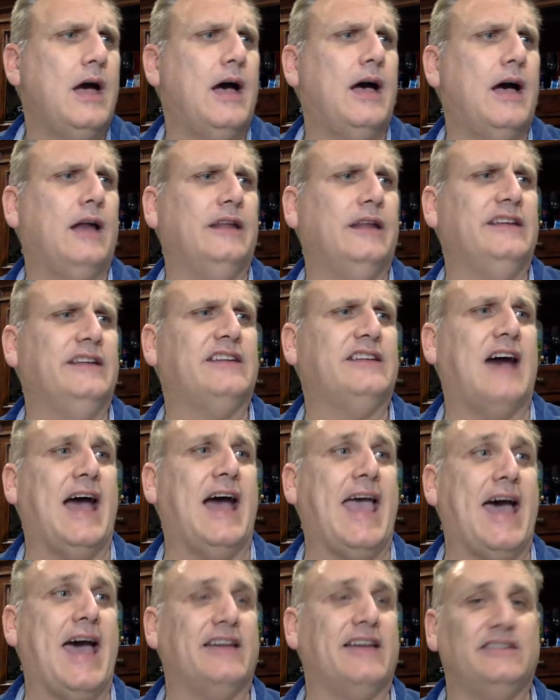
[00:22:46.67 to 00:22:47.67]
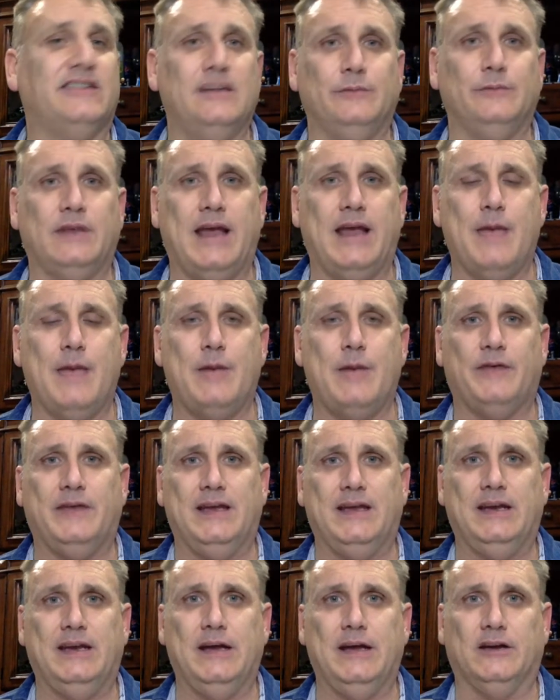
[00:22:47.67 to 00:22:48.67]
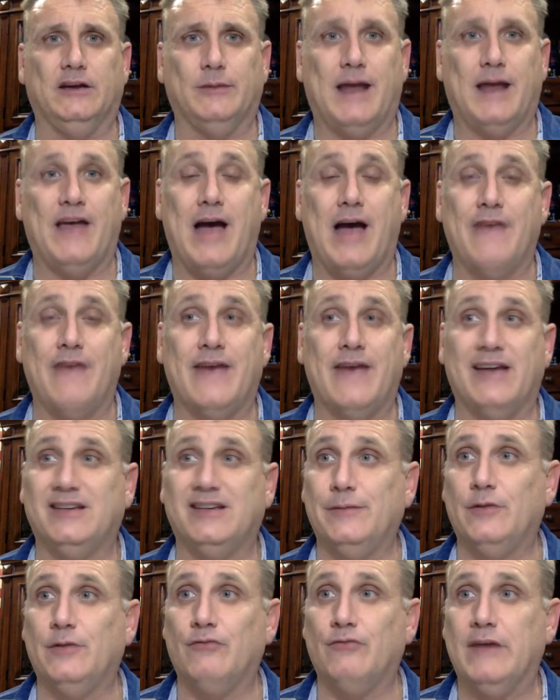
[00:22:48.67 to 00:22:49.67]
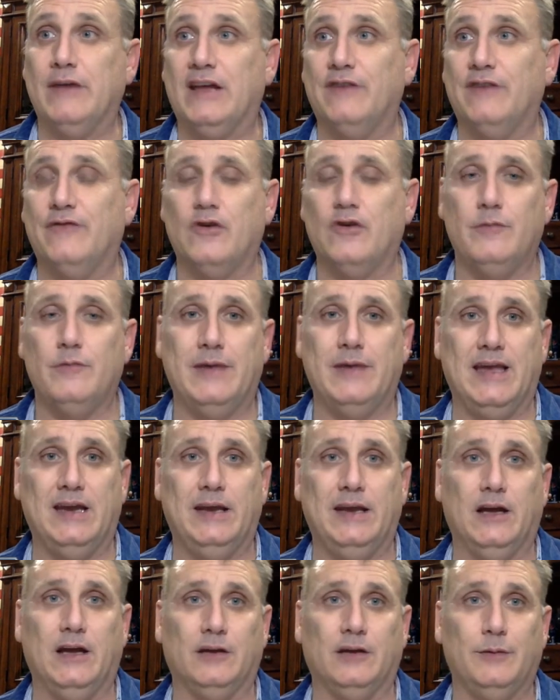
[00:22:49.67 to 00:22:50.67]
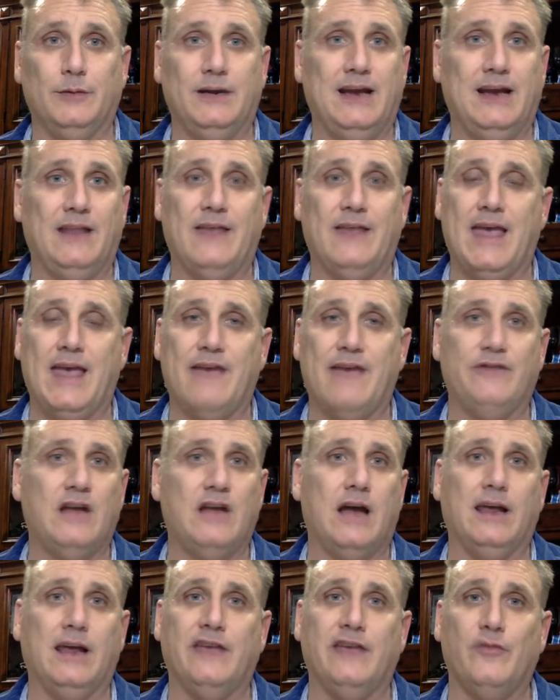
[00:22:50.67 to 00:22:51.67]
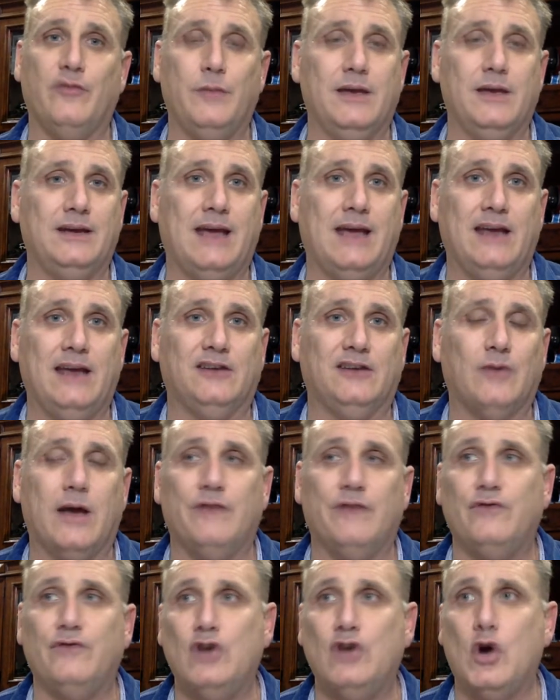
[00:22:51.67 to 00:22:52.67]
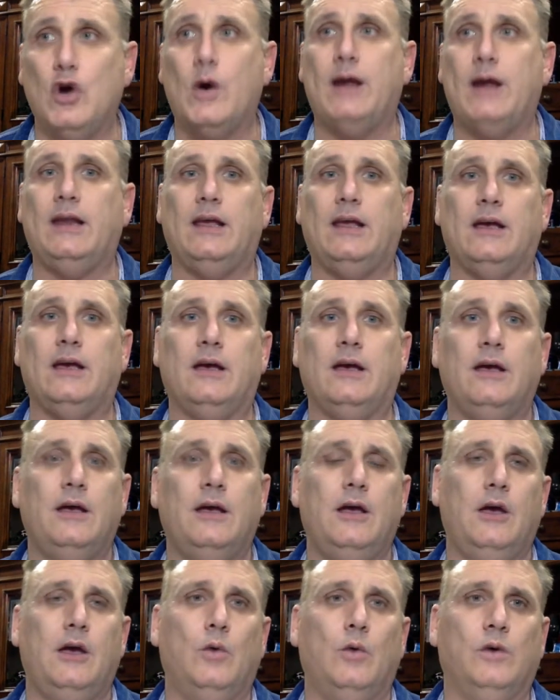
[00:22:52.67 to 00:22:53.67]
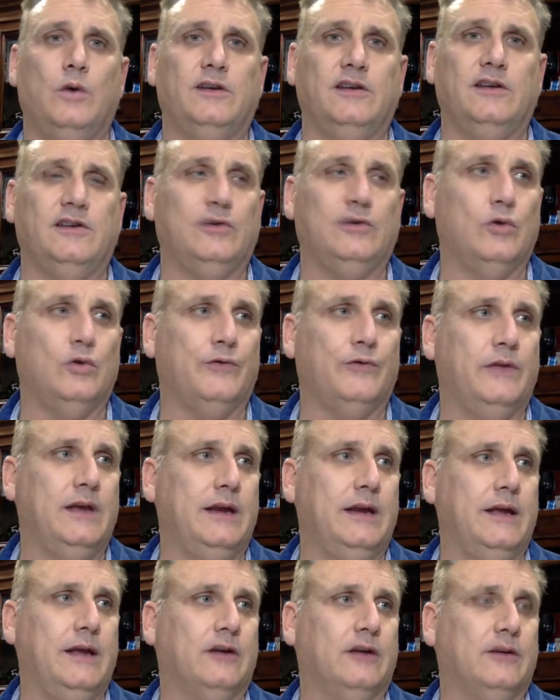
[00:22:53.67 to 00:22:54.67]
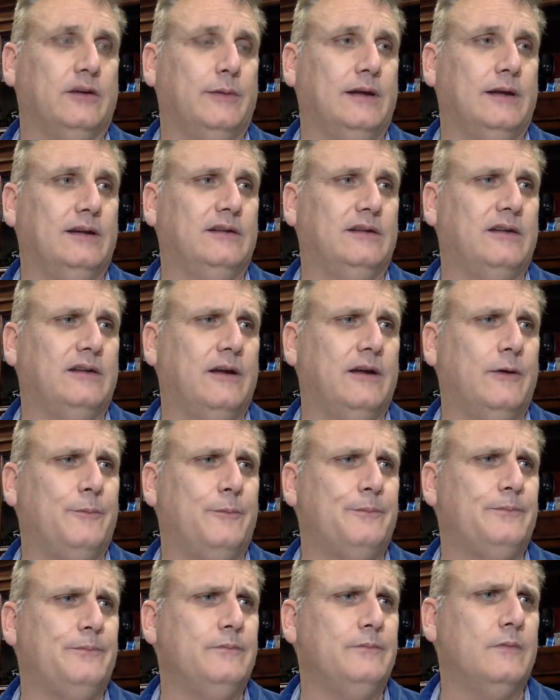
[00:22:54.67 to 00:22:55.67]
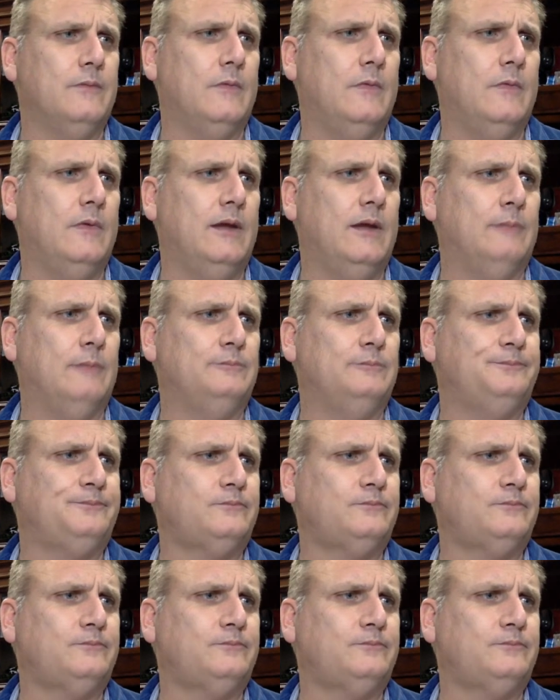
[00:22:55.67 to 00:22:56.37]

Lisa, I asked them today about the Indy Ultimate. I've asked them to reconfirm the Indy Ultimate date. They have not given me a date, so I have no idea what's in store for the Indie Ultimate. So, yep.